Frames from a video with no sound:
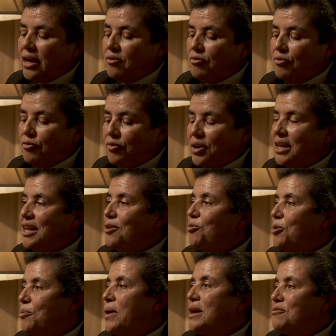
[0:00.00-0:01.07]
and freely
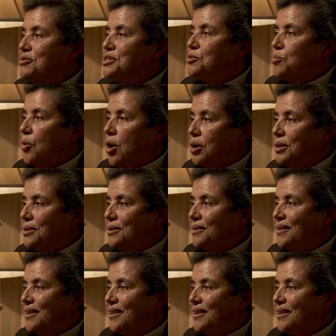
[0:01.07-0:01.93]
we may respond.